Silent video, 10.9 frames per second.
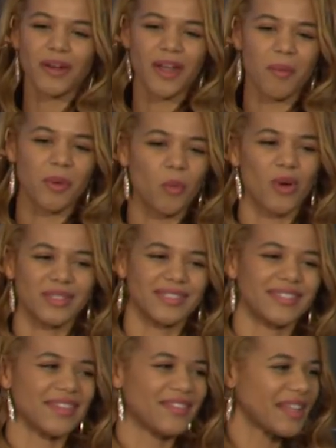number, one
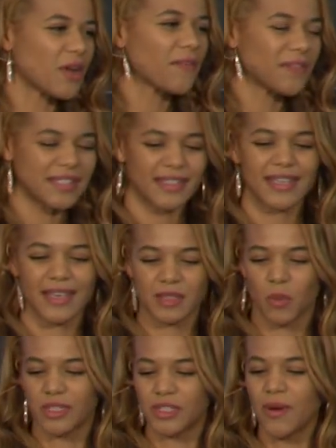digit, that obviously takes
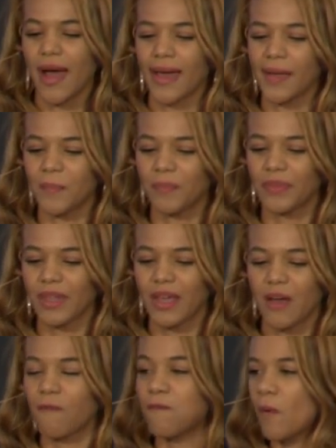1 try.
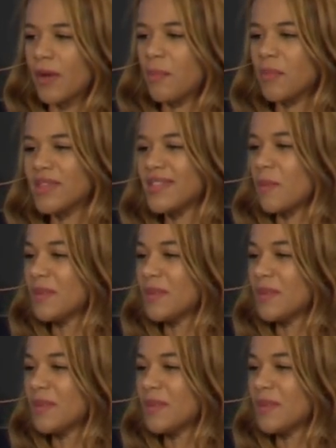4 numbers, that would